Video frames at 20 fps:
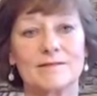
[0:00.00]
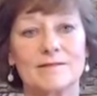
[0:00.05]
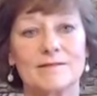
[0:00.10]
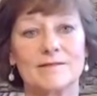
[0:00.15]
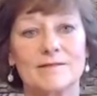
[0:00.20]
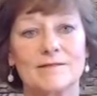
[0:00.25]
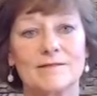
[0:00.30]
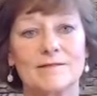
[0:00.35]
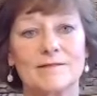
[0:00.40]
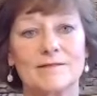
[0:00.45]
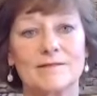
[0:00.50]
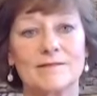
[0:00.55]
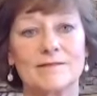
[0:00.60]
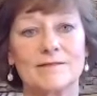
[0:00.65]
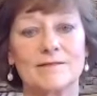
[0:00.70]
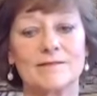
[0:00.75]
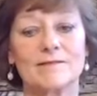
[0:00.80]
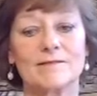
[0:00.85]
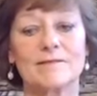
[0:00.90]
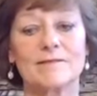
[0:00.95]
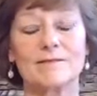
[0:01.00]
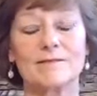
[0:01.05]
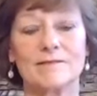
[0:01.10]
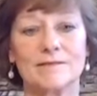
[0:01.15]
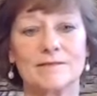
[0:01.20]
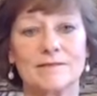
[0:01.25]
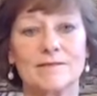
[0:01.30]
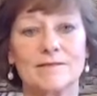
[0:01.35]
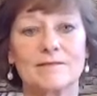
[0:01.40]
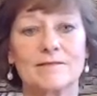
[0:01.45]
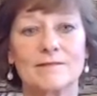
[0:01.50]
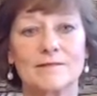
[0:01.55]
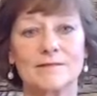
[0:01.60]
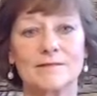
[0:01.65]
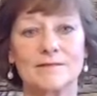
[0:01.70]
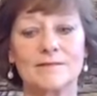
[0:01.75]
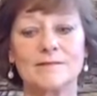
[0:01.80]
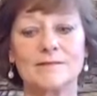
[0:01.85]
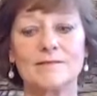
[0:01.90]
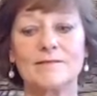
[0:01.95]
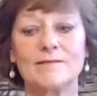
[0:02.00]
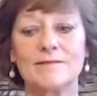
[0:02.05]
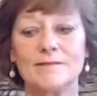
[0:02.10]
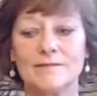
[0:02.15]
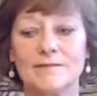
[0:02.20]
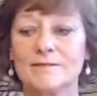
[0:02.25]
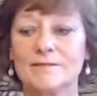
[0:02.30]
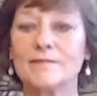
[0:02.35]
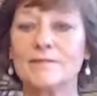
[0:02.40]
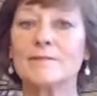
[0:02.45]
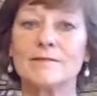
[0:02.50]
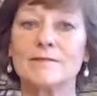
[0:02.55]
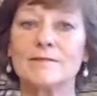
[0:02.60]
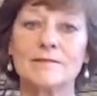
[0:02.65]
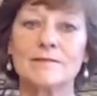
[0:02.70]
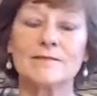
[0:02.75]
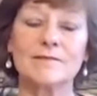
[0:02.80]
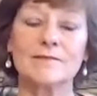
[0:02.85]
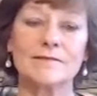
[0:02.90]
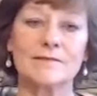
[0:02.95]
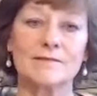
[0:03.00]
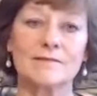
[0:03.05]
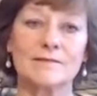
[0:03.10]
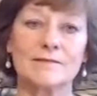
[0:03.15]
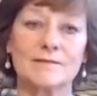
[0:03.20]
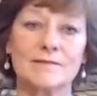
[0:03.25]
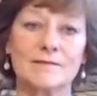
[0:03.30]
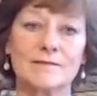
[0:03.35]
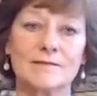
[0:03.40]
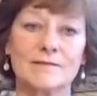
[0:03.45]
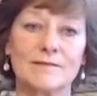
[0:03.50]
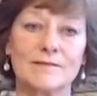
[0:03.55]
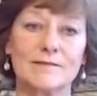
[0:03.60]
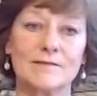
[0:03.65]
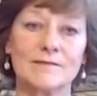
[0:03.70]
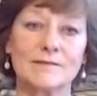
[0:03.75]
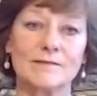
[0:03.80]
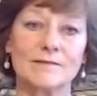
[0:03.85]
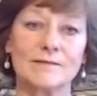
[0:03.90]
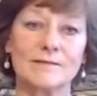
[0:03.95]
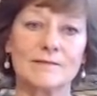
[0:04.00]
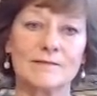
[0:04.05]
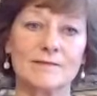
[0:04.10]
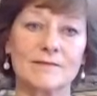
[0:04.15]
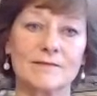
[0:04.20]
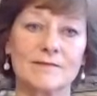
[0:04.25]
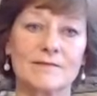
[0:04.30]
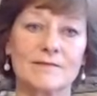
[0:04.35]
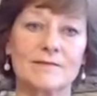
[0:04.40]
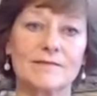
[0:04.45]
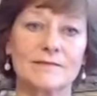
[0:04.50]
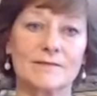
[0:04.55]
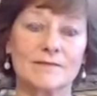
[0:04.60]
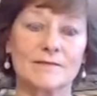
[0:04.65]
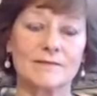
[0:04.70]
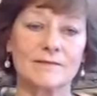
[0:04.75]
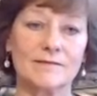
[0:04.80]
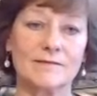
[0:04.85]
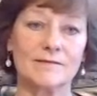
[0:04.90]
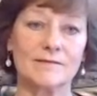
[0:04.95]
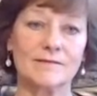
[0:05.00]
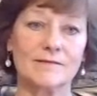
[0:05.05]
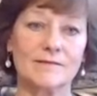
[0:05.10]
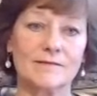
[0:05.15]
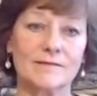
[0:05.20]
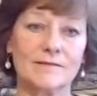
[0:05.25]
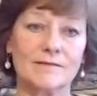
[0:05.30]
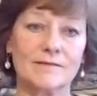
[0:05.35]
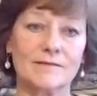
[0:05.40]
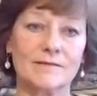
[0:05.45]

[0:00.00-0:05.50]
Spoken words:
(not speaking)